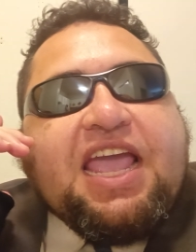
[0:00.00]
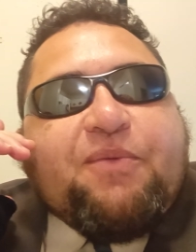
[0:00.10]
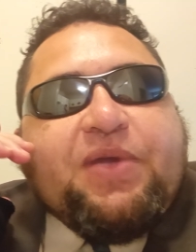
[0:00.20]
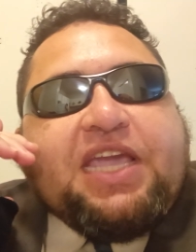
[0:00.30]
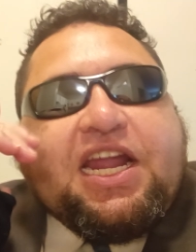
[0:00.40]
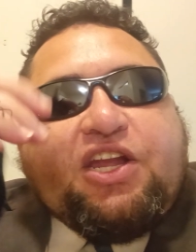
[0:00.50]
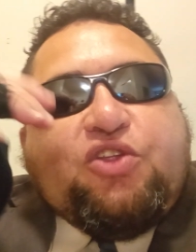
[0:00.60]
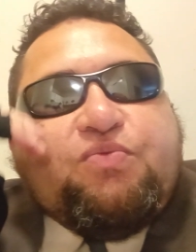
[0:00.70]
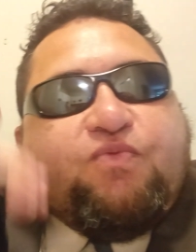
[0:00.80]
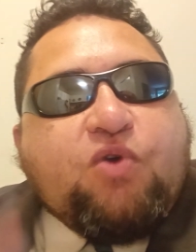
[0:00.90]
and we got a
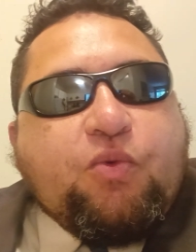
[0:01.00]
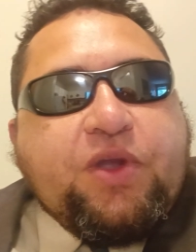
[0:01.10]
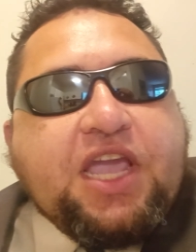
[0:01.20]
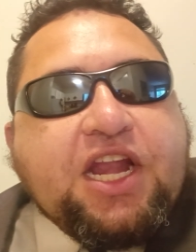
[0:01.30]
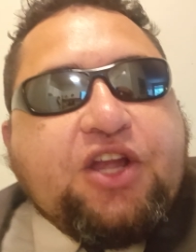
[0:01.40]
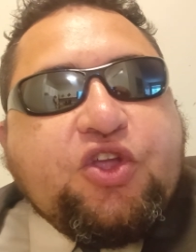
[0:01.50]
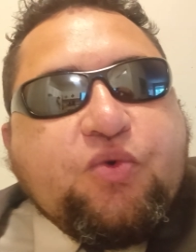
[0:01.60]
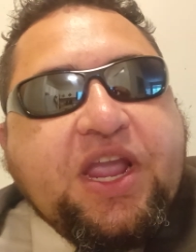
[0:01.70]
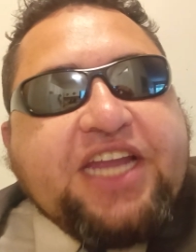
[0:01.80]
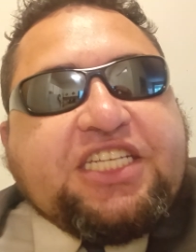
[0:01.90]
new we got a
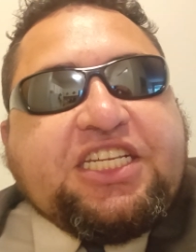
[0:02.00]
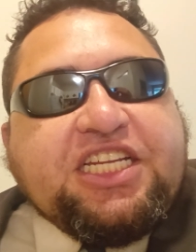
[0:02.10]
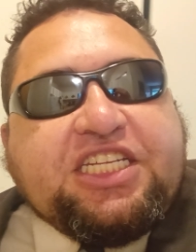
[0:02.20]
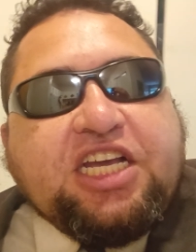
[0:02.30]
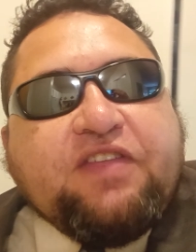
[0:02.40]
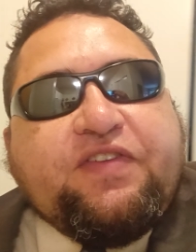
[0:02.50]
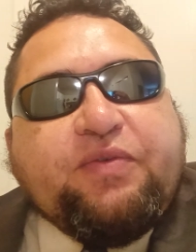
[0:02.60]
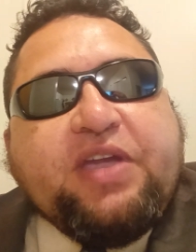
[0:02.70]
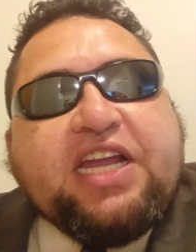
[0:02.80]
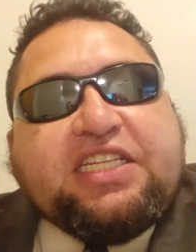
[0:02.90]
new HD
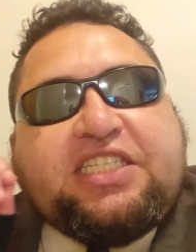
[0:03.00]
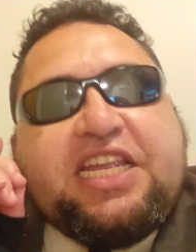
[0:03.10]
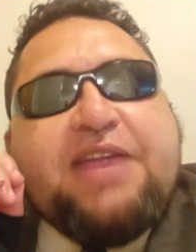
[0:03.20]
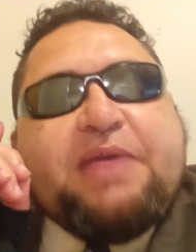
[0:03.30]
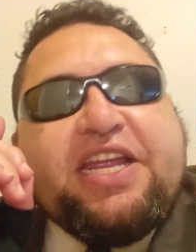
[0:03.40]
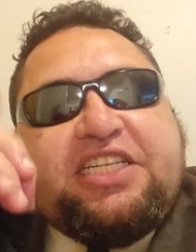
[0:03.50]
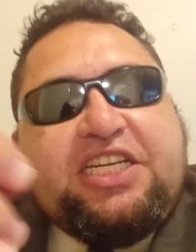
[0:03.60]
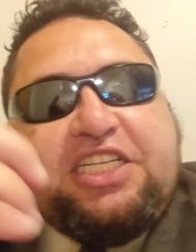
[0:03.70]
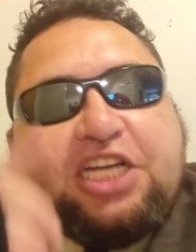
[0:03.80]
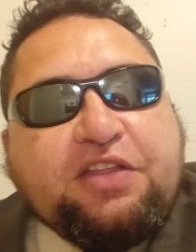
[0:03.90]
television we got a same
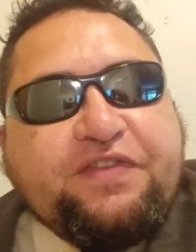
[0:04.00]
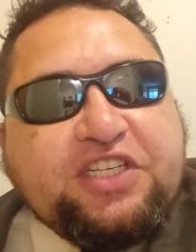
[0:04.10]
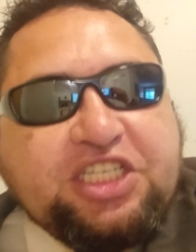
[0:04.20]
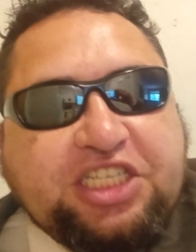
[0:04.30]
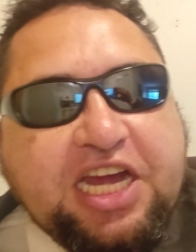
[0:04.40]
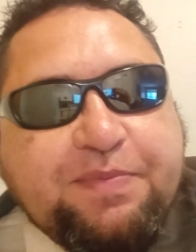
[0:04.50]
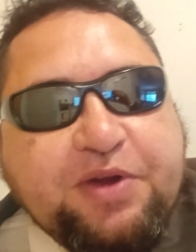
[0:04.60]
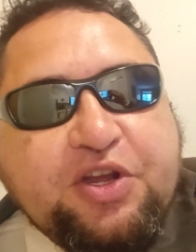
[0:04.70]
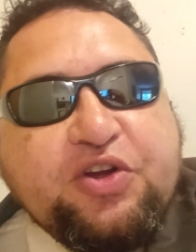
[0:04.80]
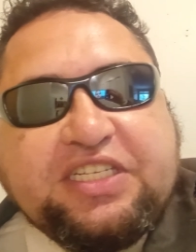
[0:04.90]
HD television
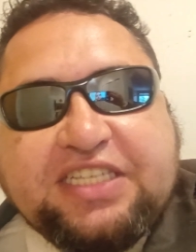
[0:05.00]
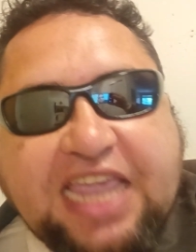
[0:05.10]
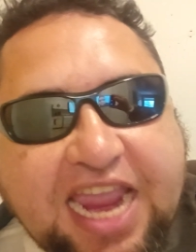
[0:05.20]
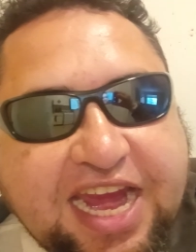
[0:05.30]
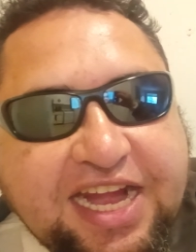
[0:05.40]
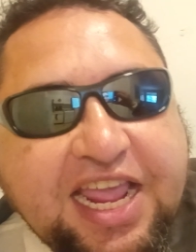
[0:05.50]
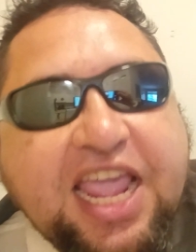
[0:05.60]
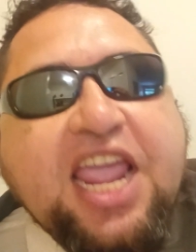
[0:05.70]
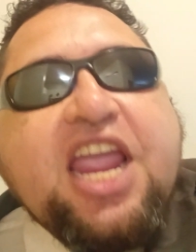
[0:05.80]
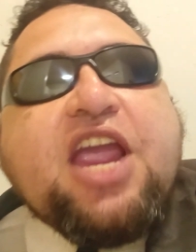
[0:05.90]
champion It is Cade
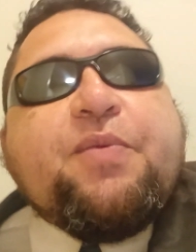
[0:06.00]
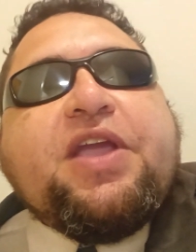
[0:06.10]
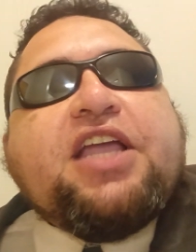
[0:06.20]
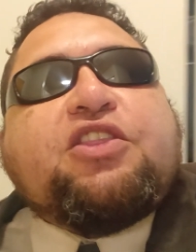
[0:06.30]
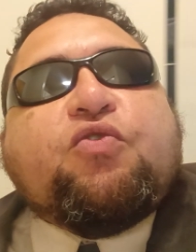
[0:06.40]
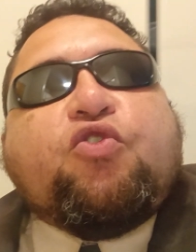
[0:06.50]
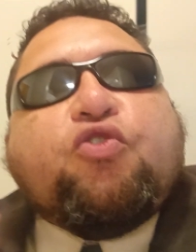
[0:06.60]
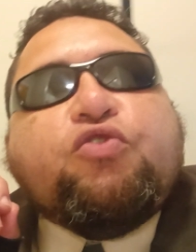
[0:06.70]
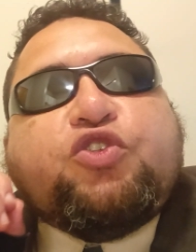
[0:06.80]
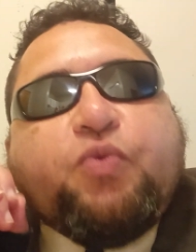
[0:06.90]
and we got the
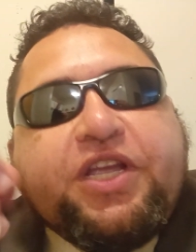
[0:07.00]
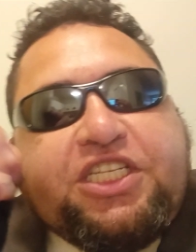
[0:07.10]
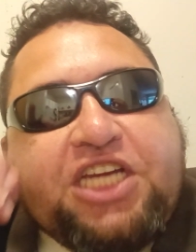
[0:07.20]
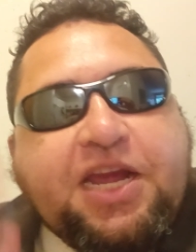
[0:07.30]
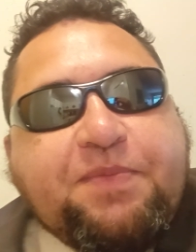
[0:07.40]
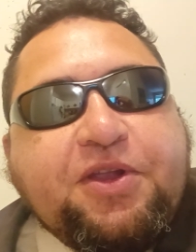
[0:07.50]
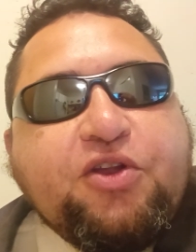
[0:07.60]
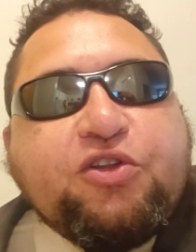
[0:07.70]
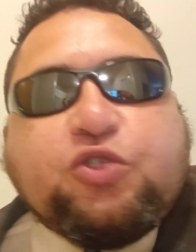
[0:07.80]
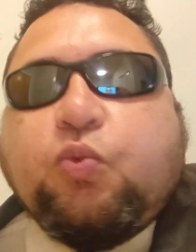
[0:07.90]
cruiserweight
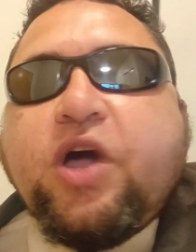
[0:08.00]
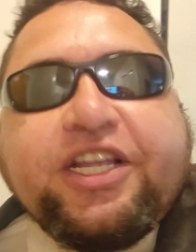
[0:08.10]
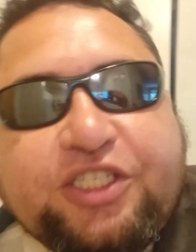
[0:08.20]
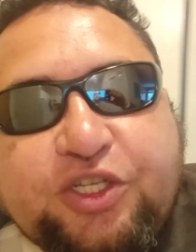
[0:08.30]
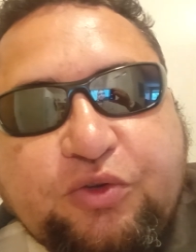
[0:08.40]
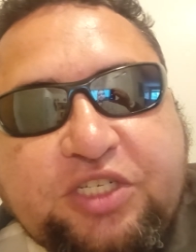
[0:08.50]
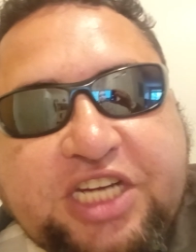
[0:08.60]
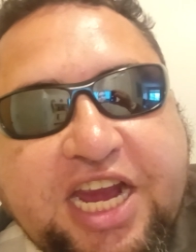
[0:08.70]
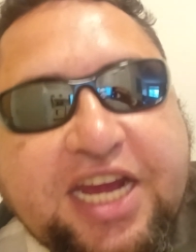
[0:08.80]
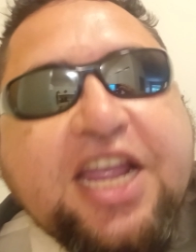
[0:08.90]
champion its y is
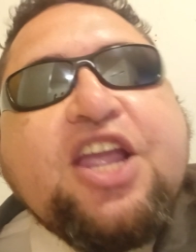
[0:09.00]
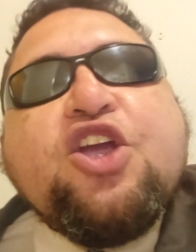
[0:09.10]
Y2J,